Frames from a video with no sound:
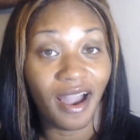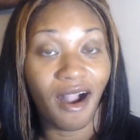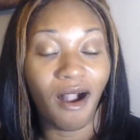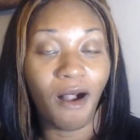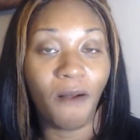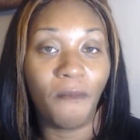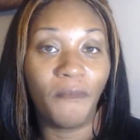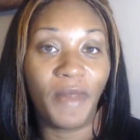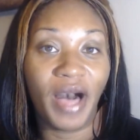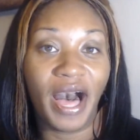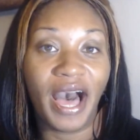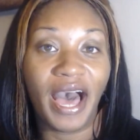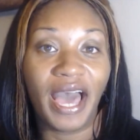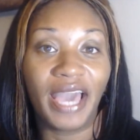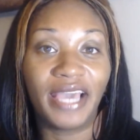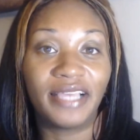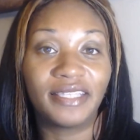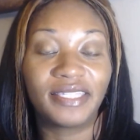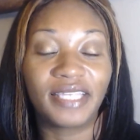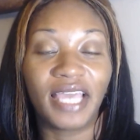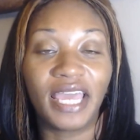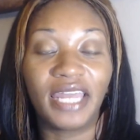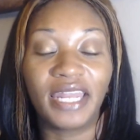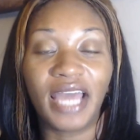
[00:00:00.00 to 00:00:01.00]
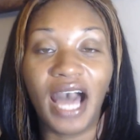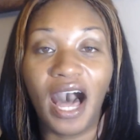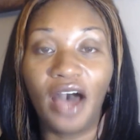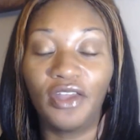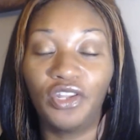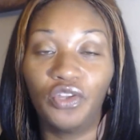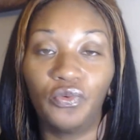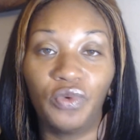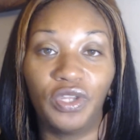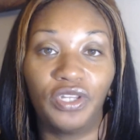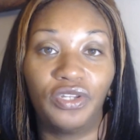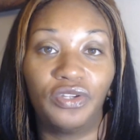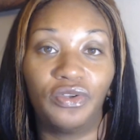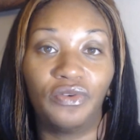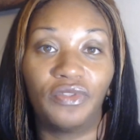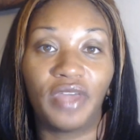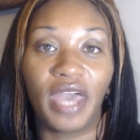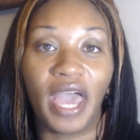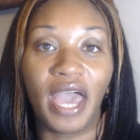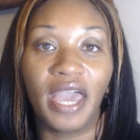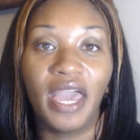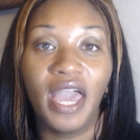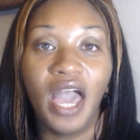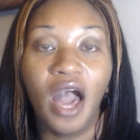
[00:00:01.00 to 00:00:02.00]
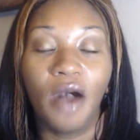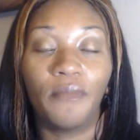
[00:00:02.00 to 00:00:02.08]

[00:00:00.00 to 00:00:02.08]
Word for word: our minds. And how do we do that?